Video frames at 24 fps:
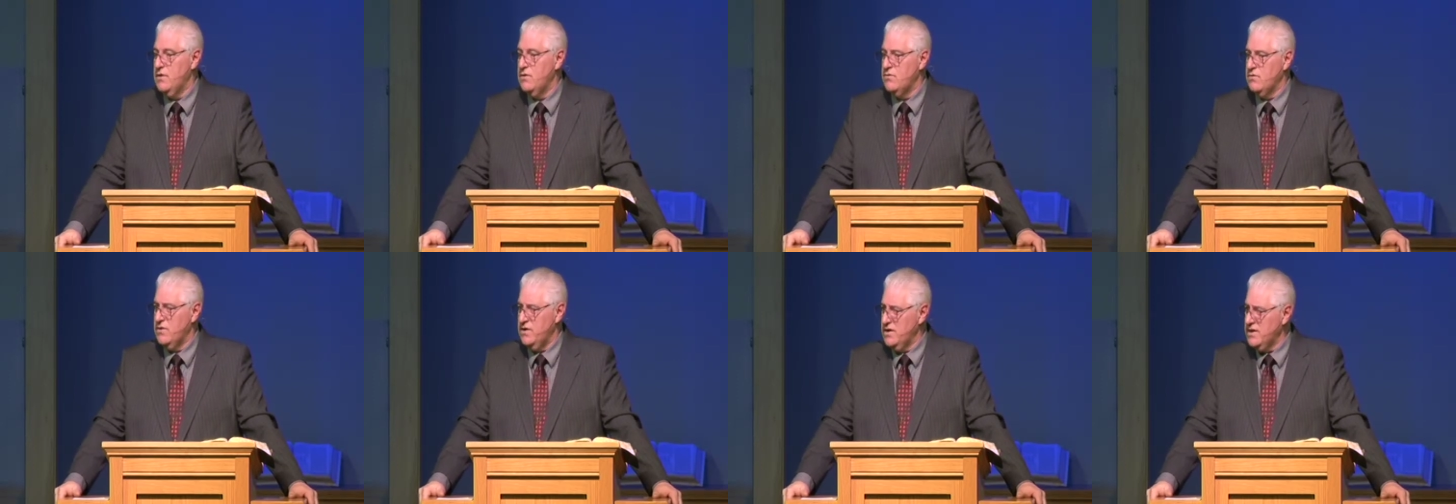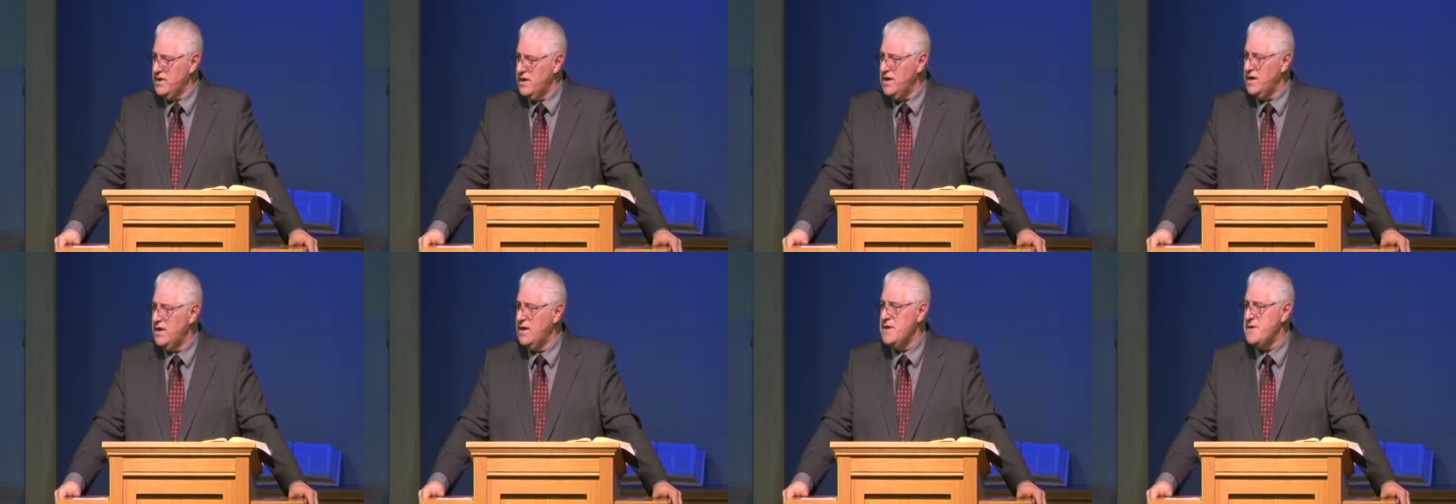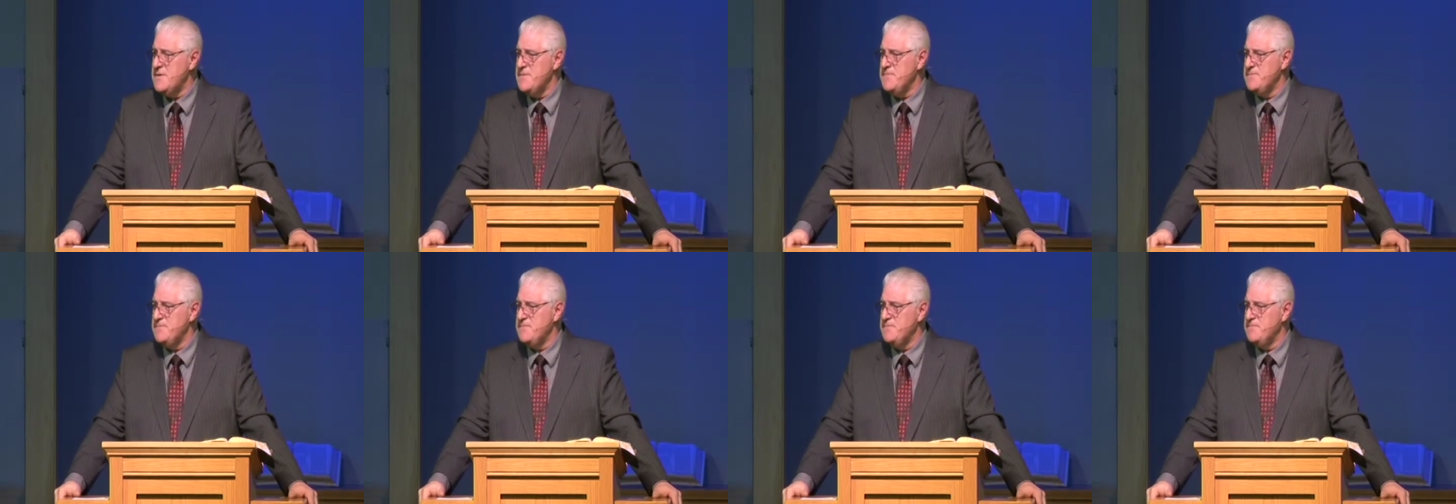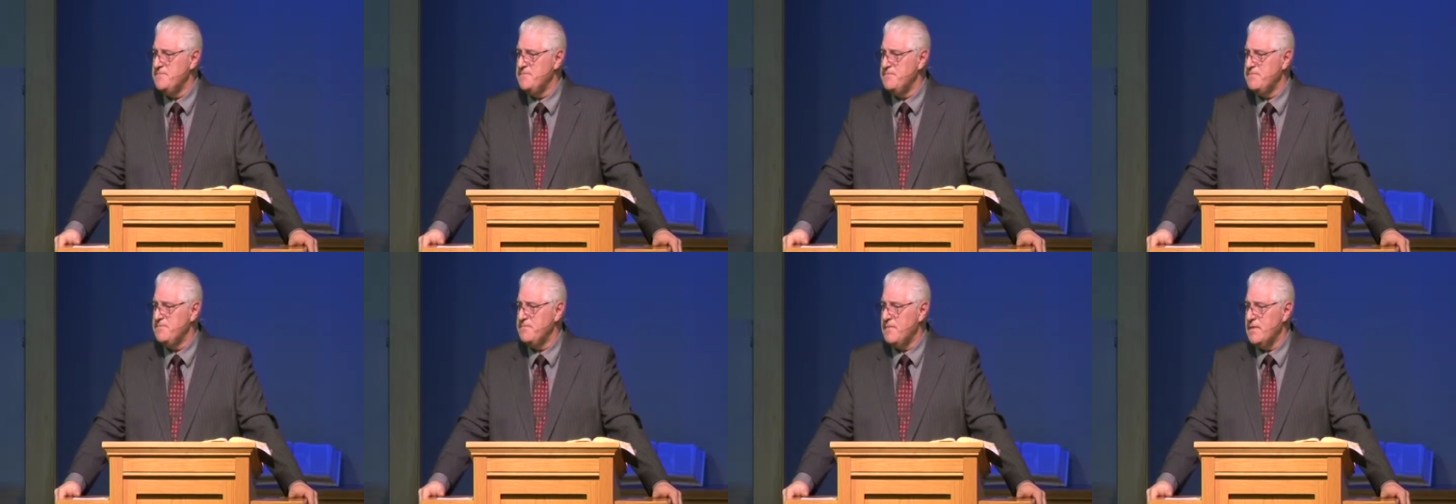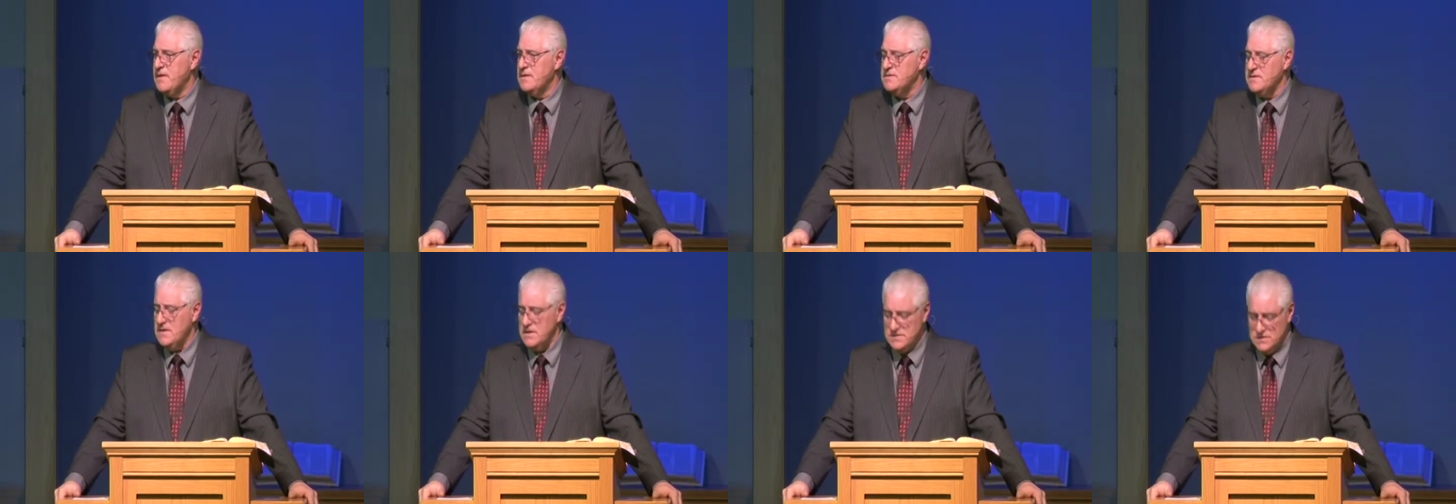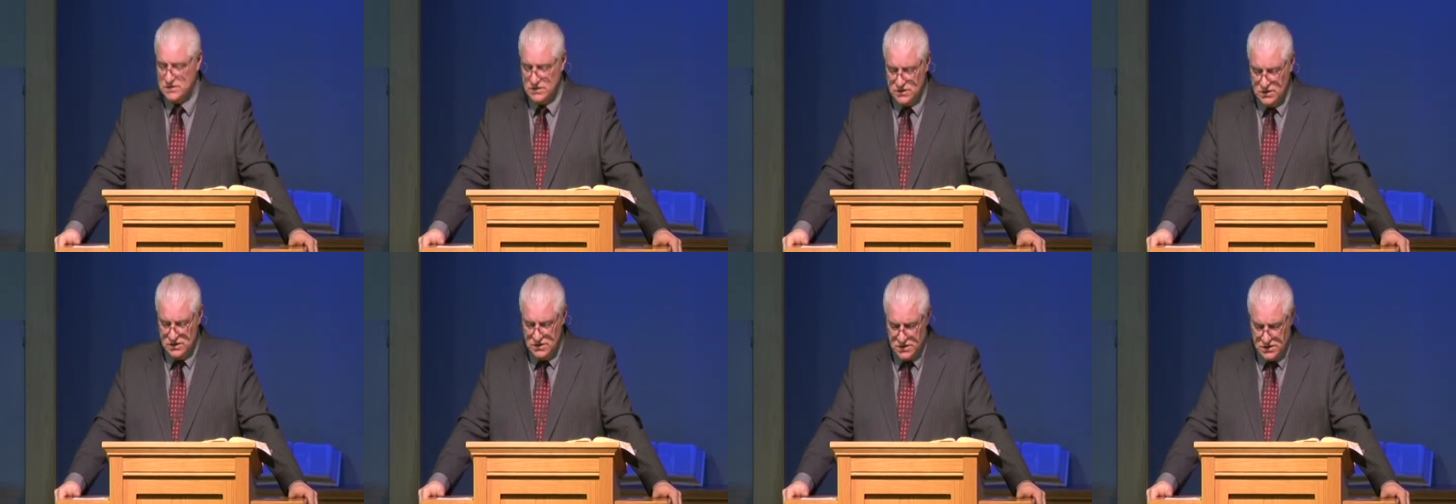Really? Sounds
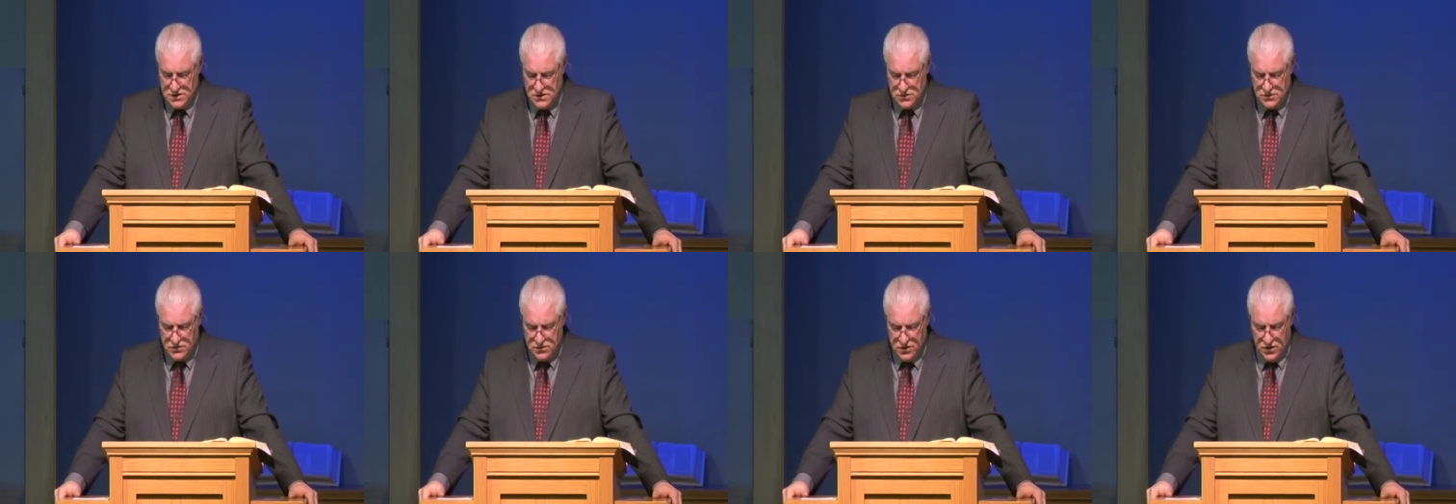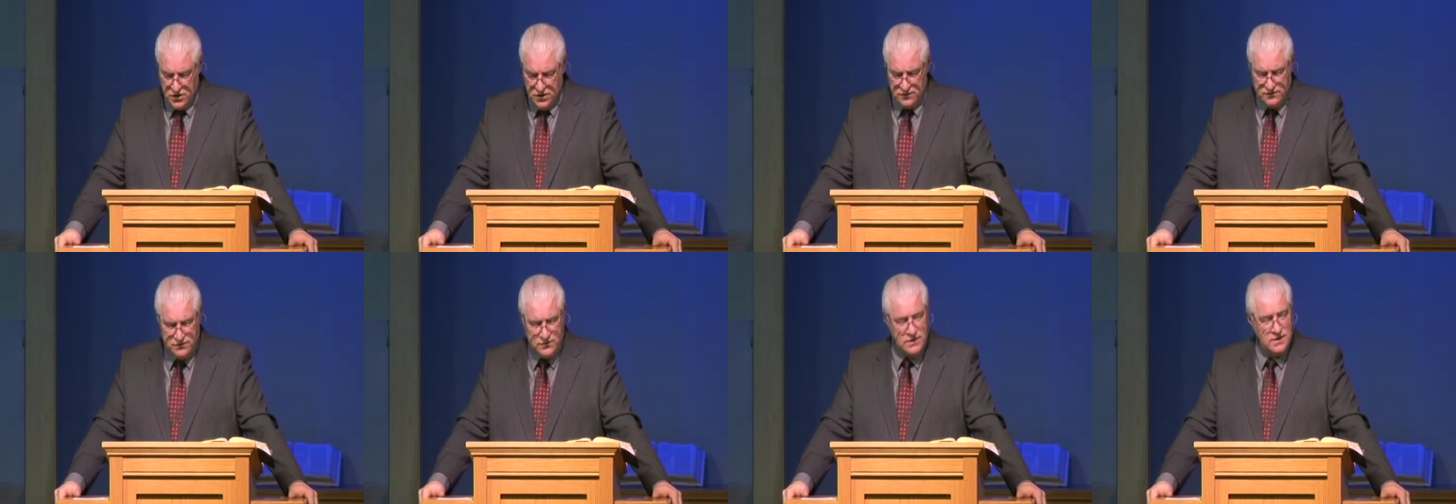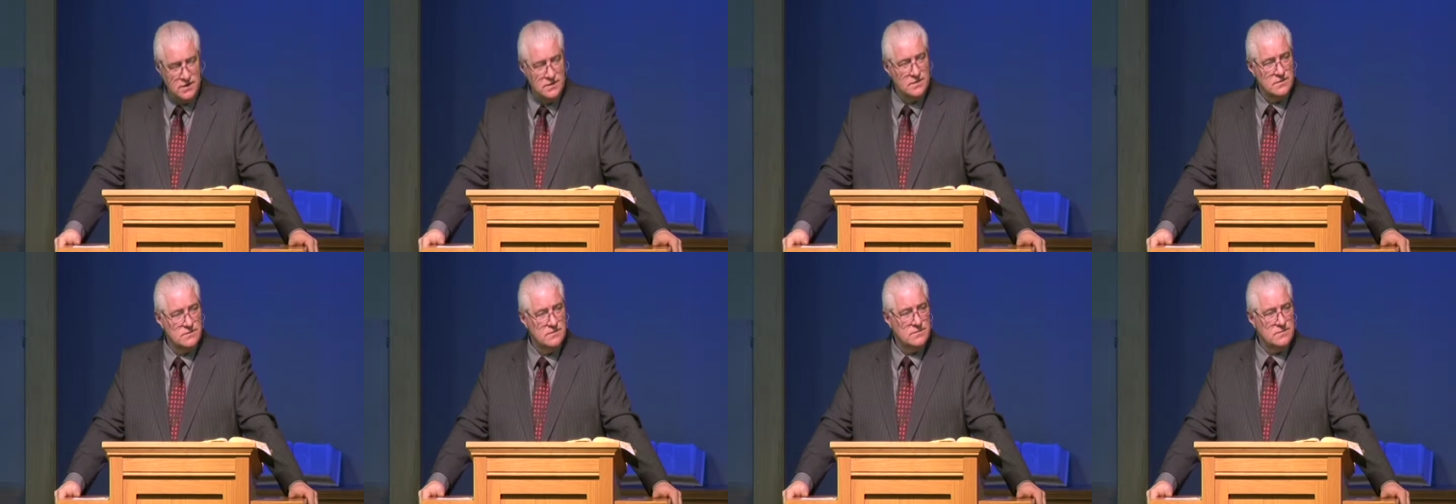like you need a new girlfriend.